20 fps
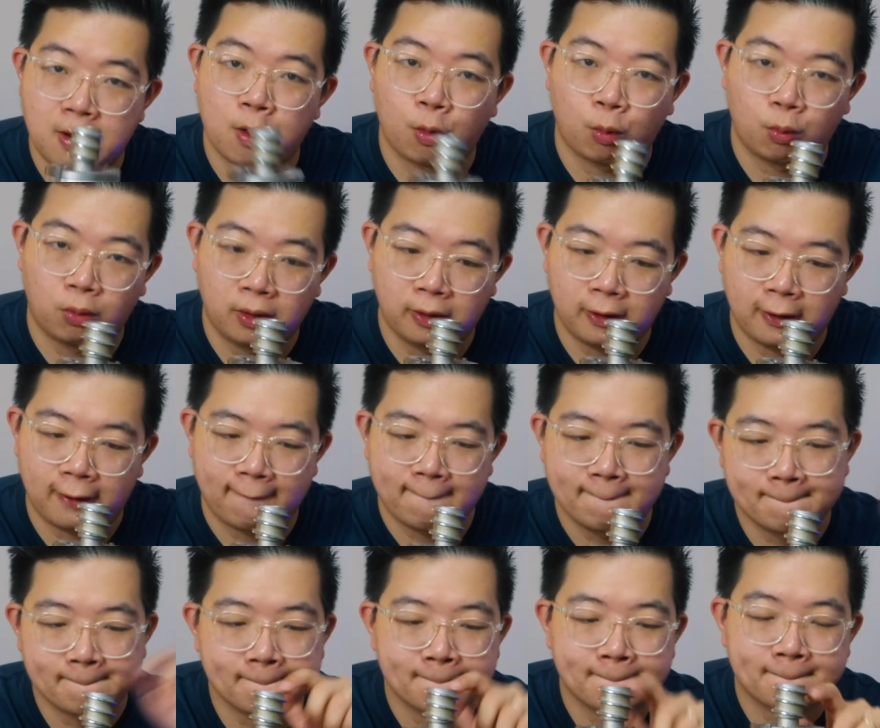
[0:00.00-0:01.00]
and voila,
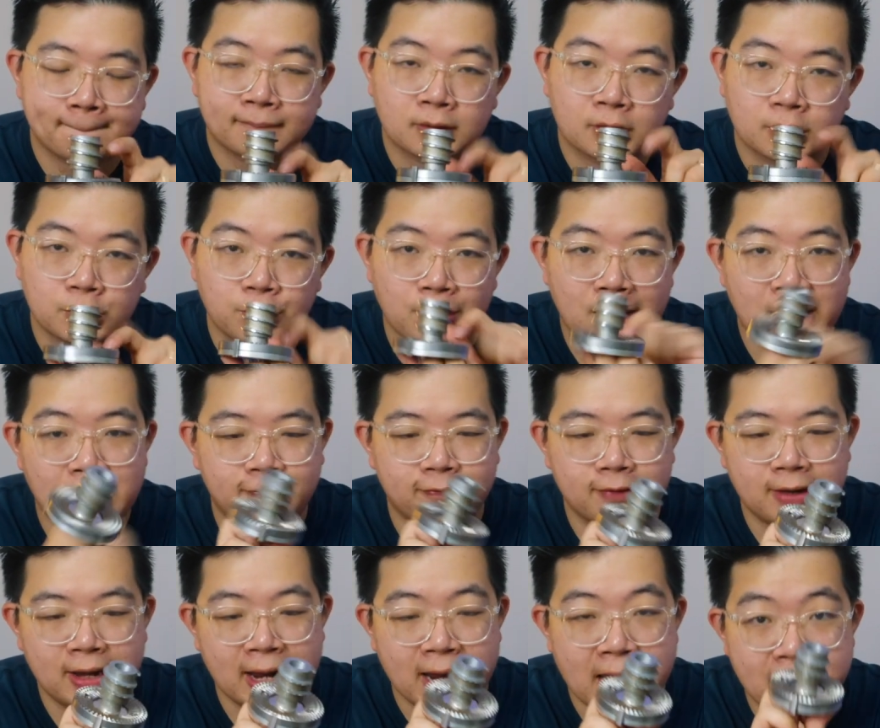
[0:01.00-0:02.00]
you have
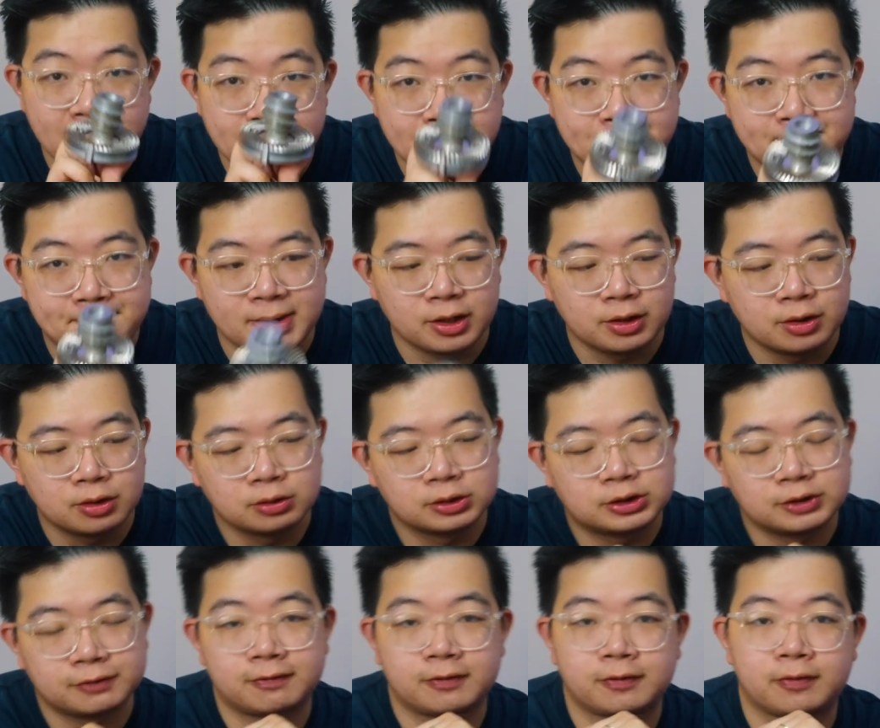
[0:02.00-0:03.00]
a
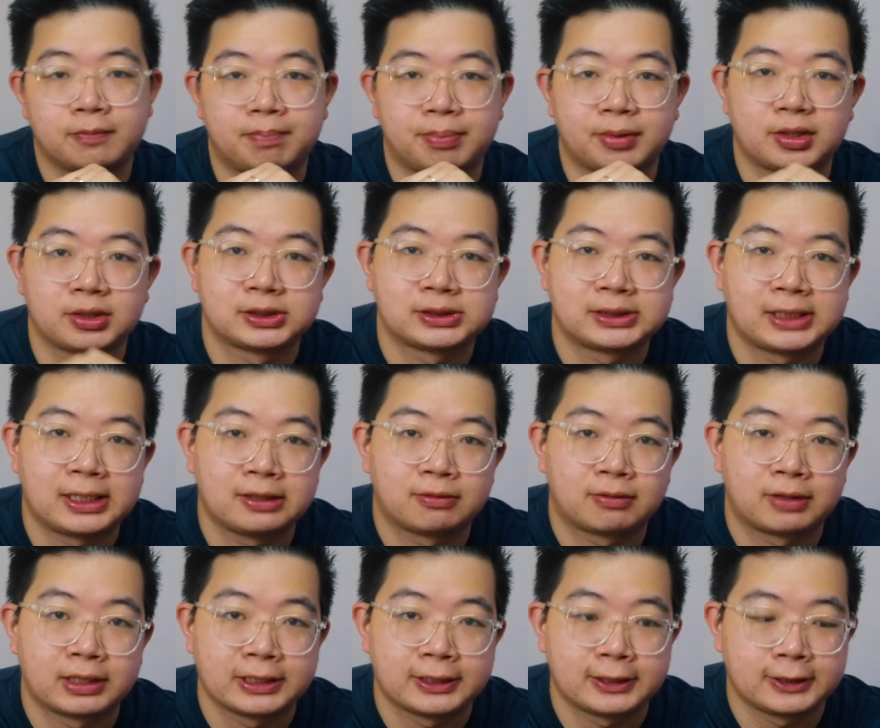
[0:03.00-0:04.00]
beautiful burr set
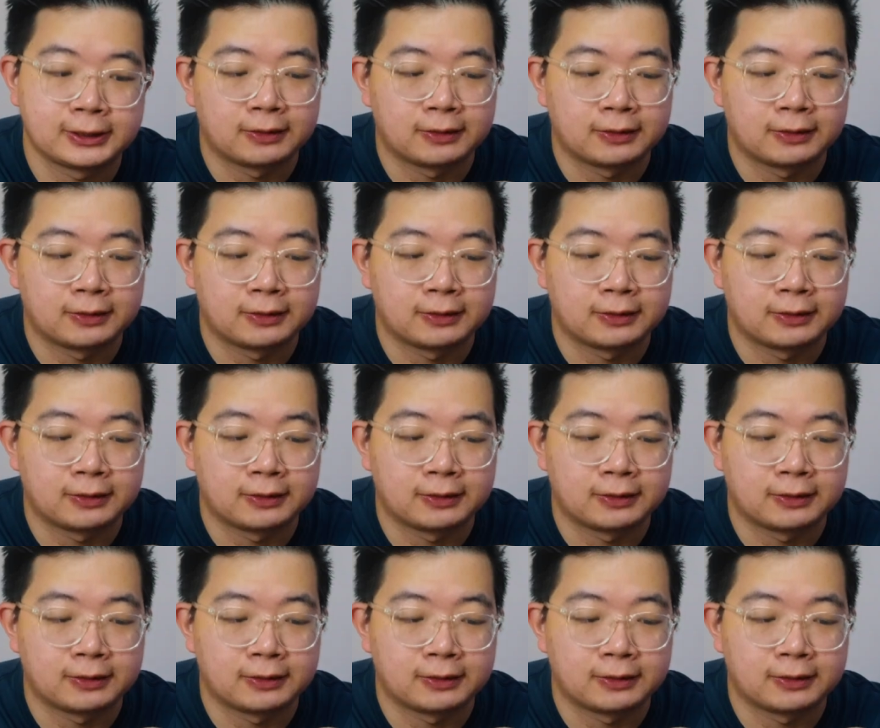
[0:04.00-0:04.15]
right here,